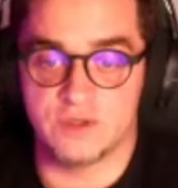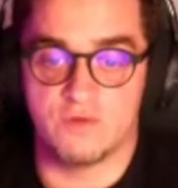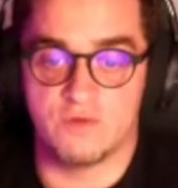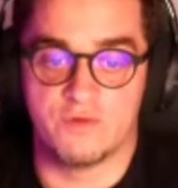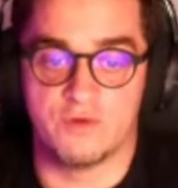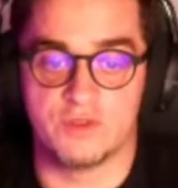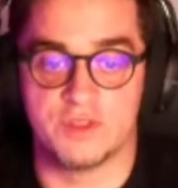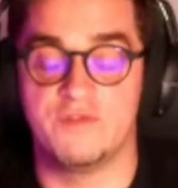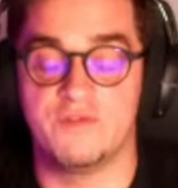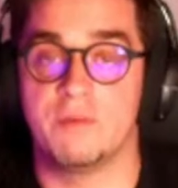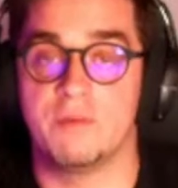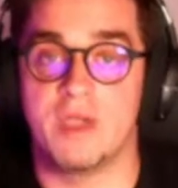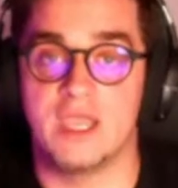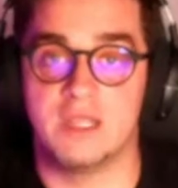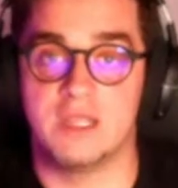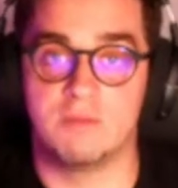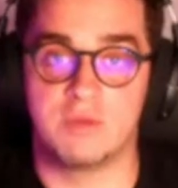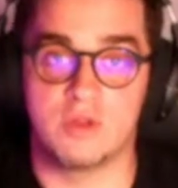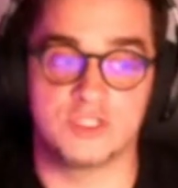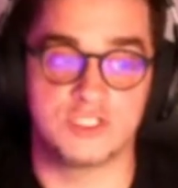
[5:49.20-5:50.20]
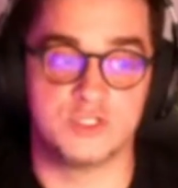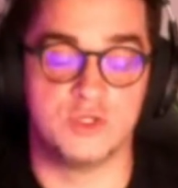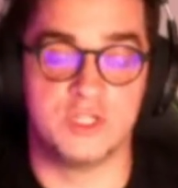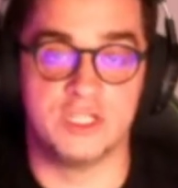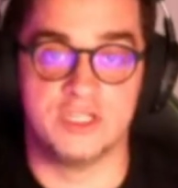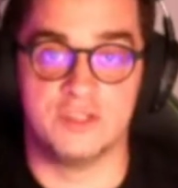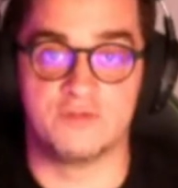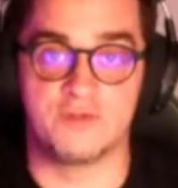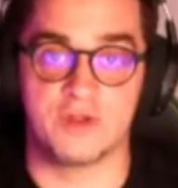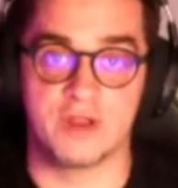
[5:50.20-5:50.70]
or for different mining plots, you
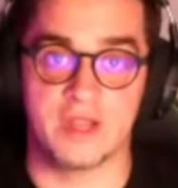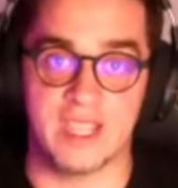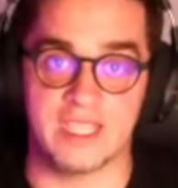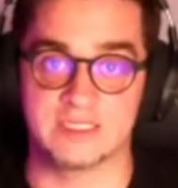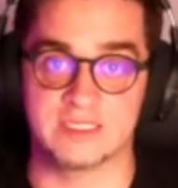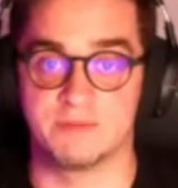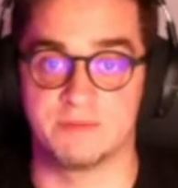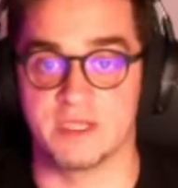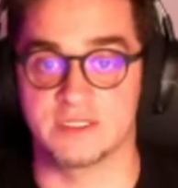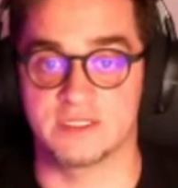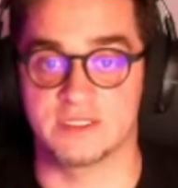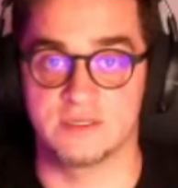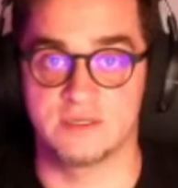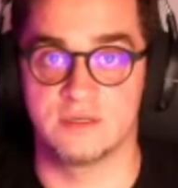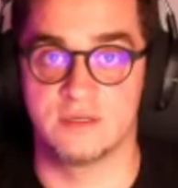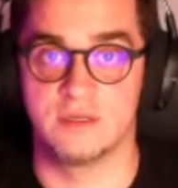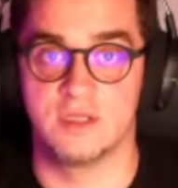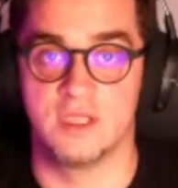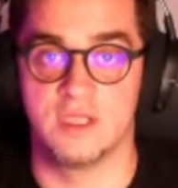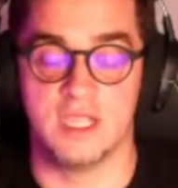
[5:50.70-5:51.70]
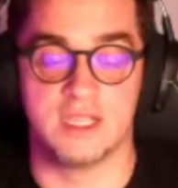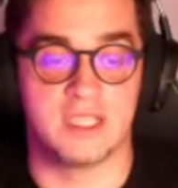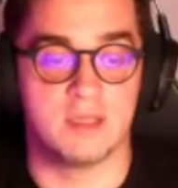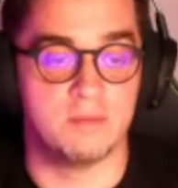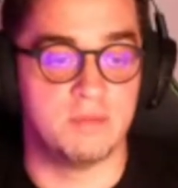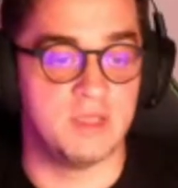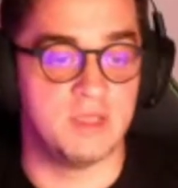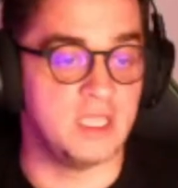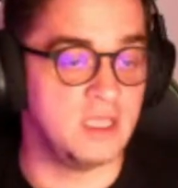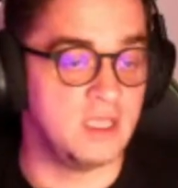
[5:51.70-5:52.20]
need different aspects. It can
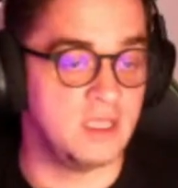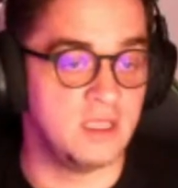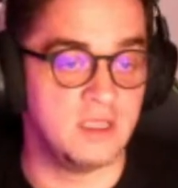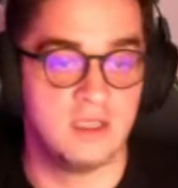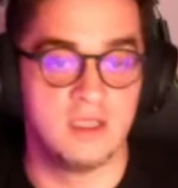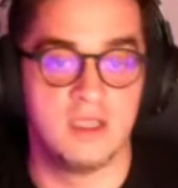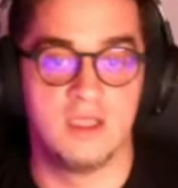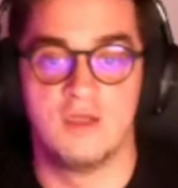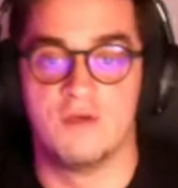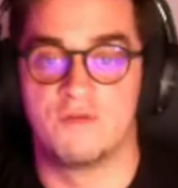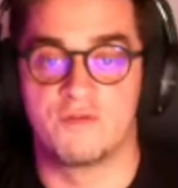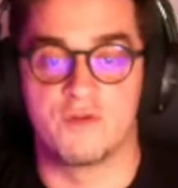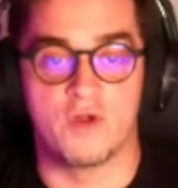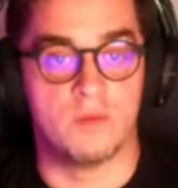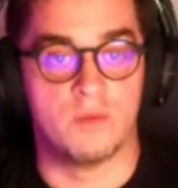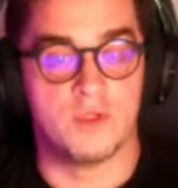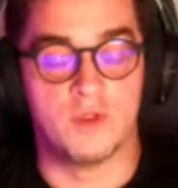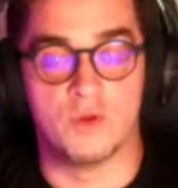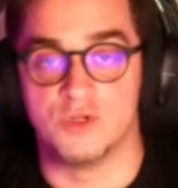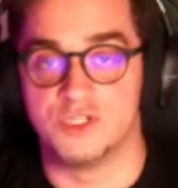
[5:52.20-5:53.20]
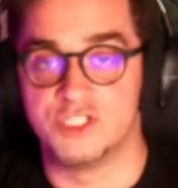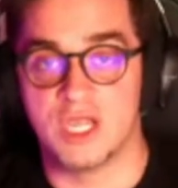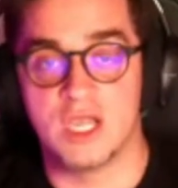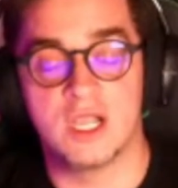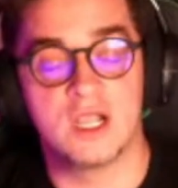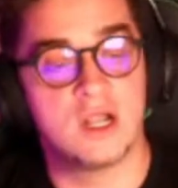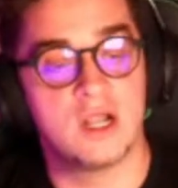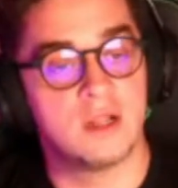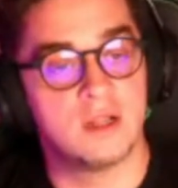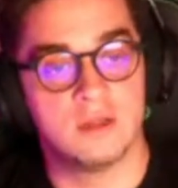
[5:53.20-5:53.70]
be from,
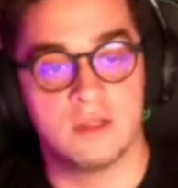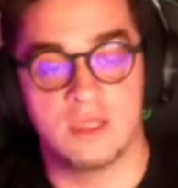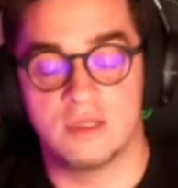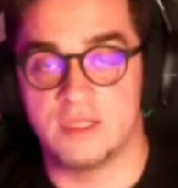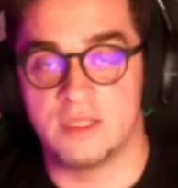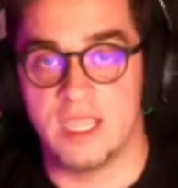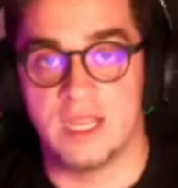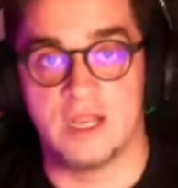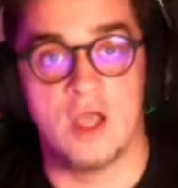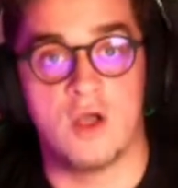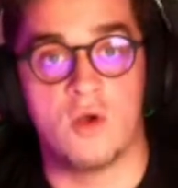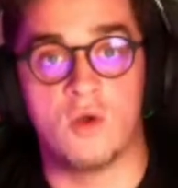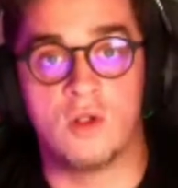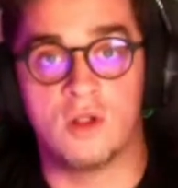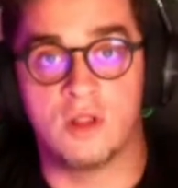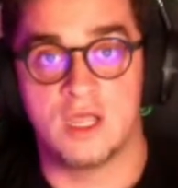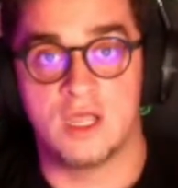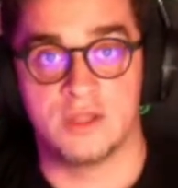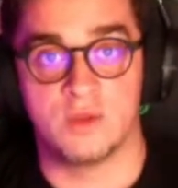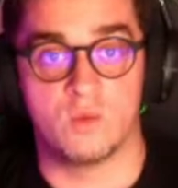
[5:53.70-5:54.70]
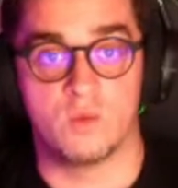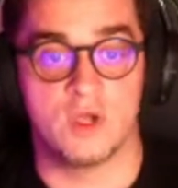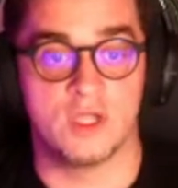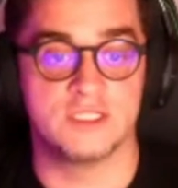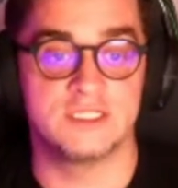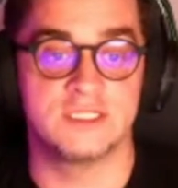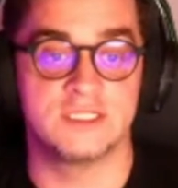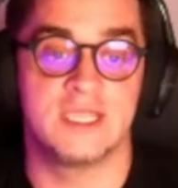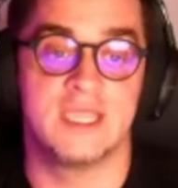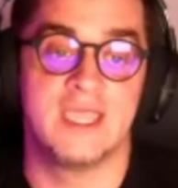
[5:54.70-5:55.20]
jungle and all other
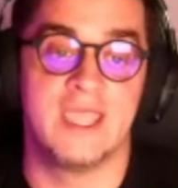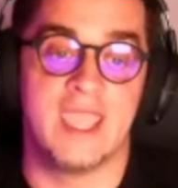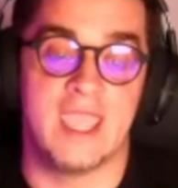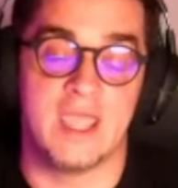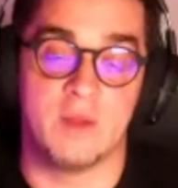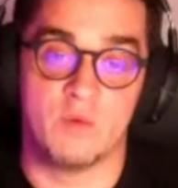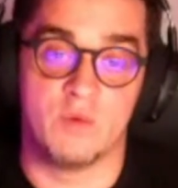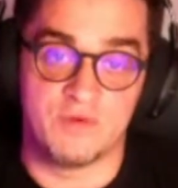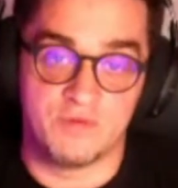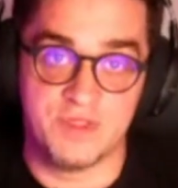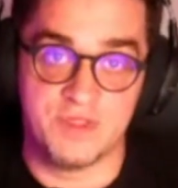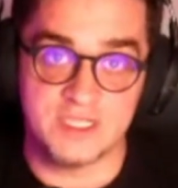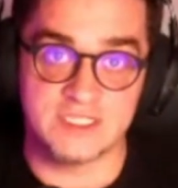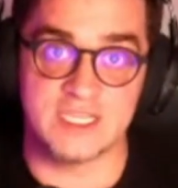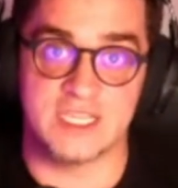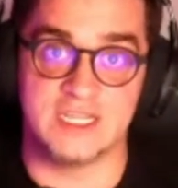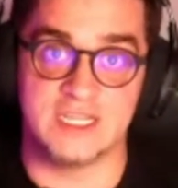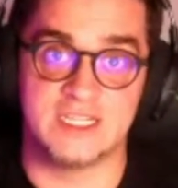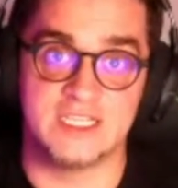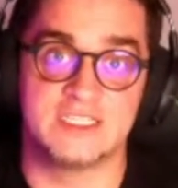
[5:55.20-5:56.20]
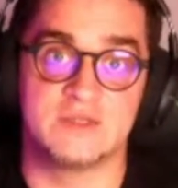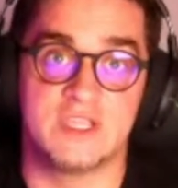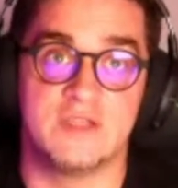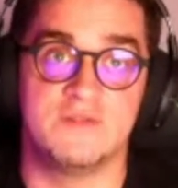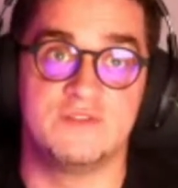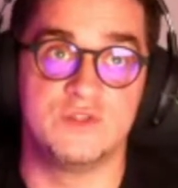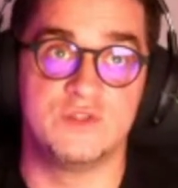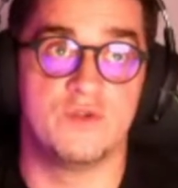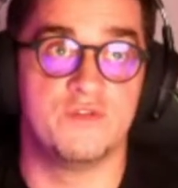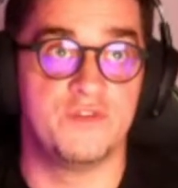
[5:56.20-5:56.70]
ones. And with this
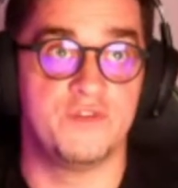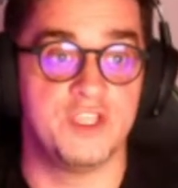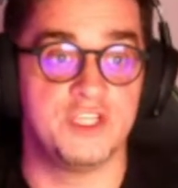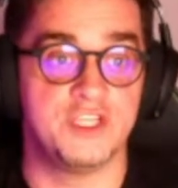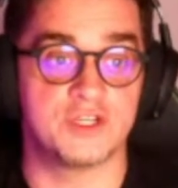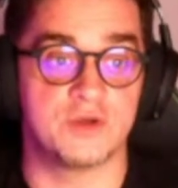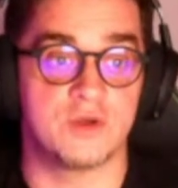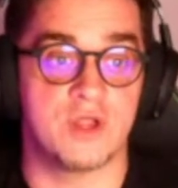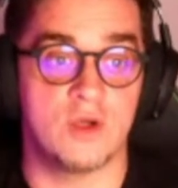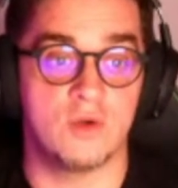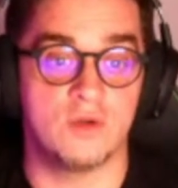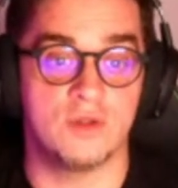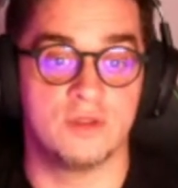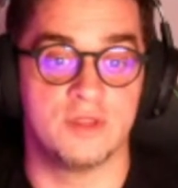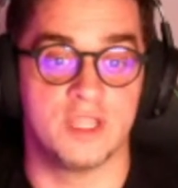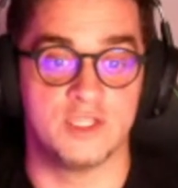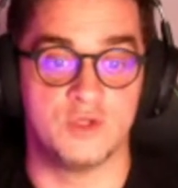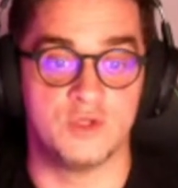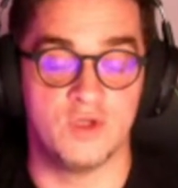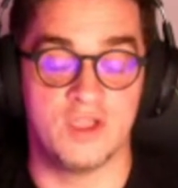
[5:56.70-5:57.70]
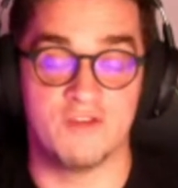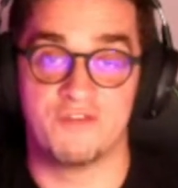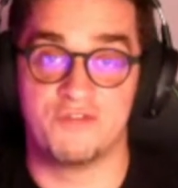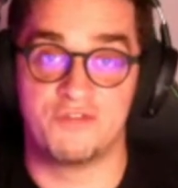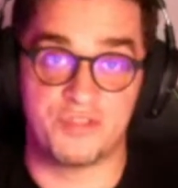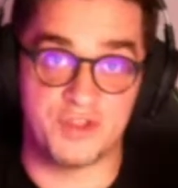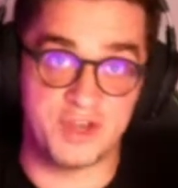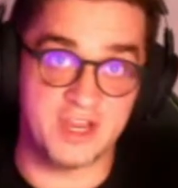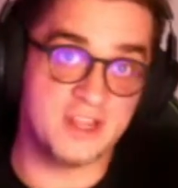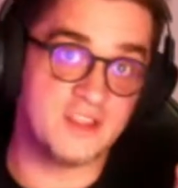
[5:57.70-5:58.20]
gives you a feature now that you have
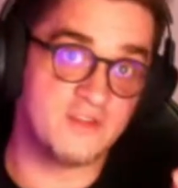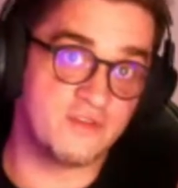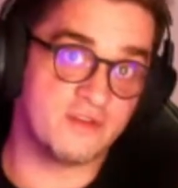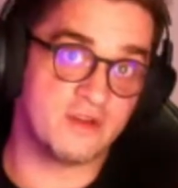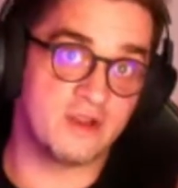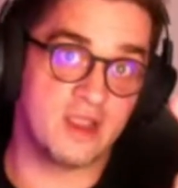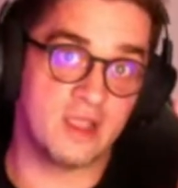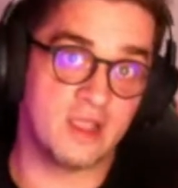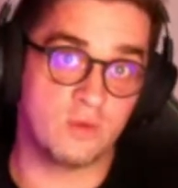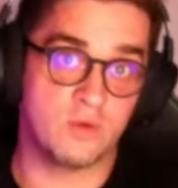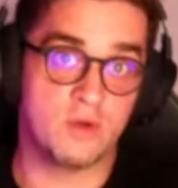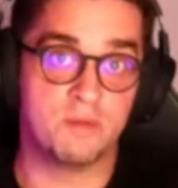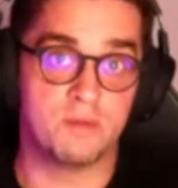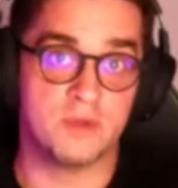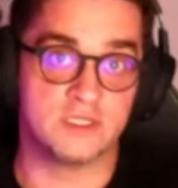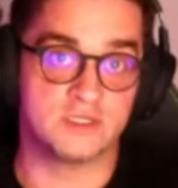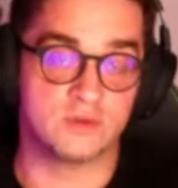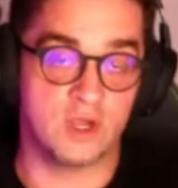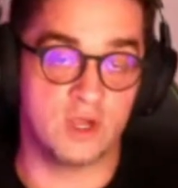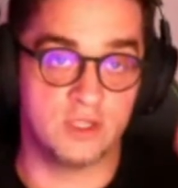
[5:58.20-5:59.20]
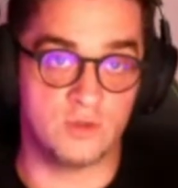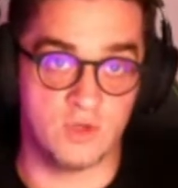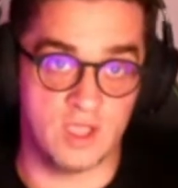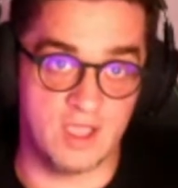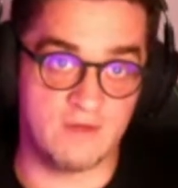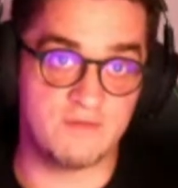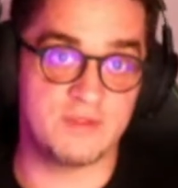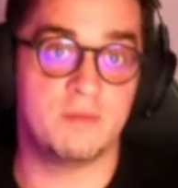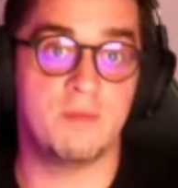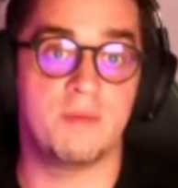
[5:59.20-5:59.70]
3 different equipments, right? You
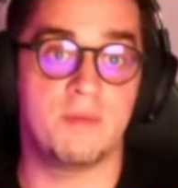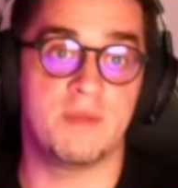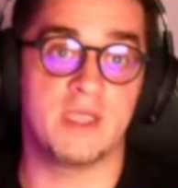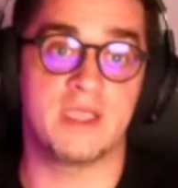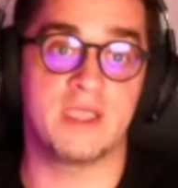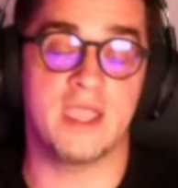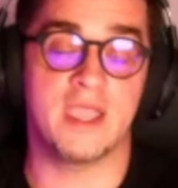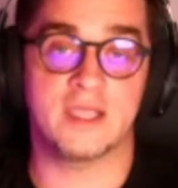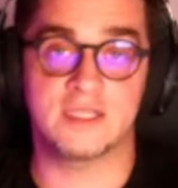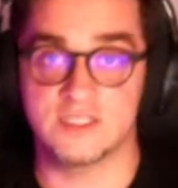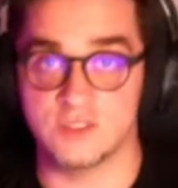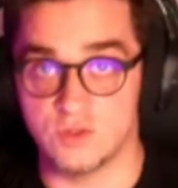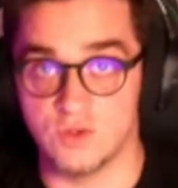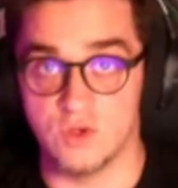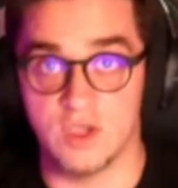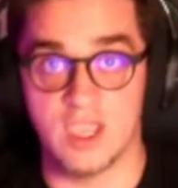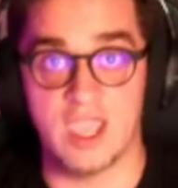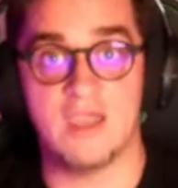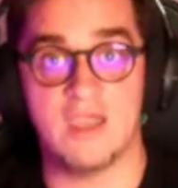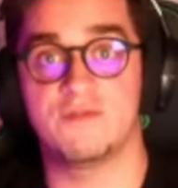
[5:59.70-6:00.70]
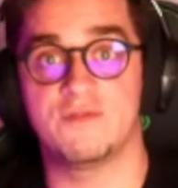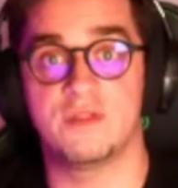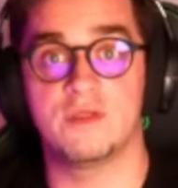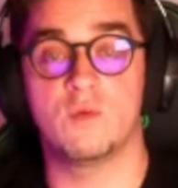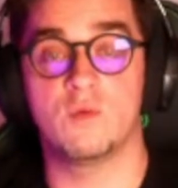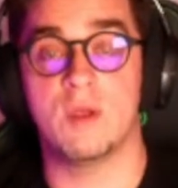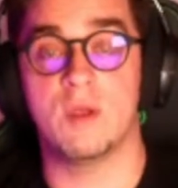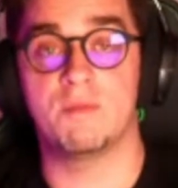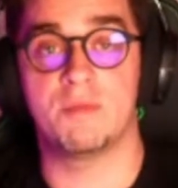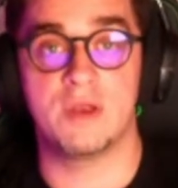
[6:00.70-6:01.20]
have the pickaxe, you have the
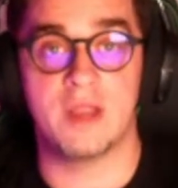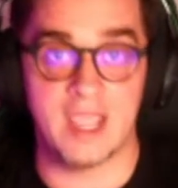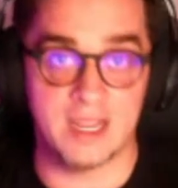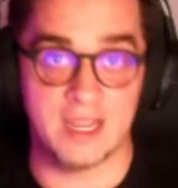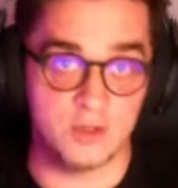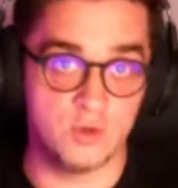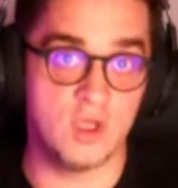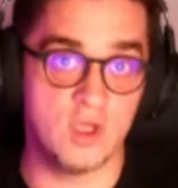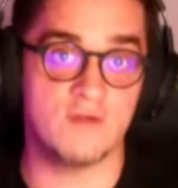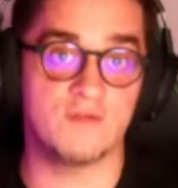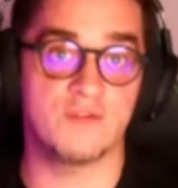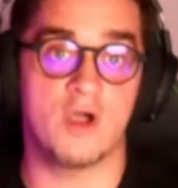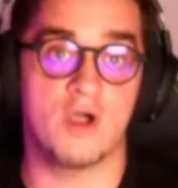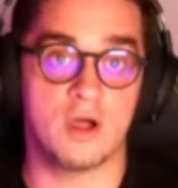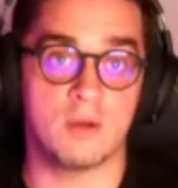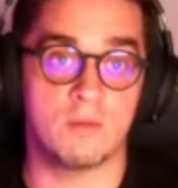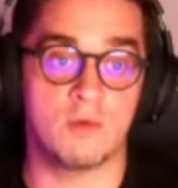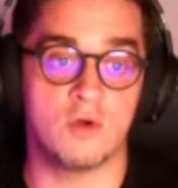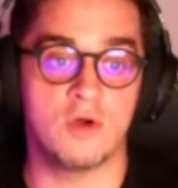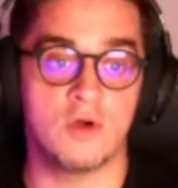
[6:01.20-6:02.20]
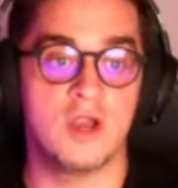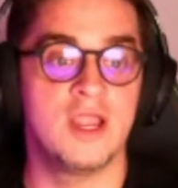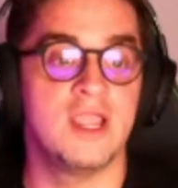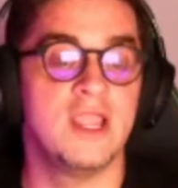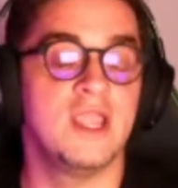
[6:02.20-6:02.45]
weapon, and you have the armor.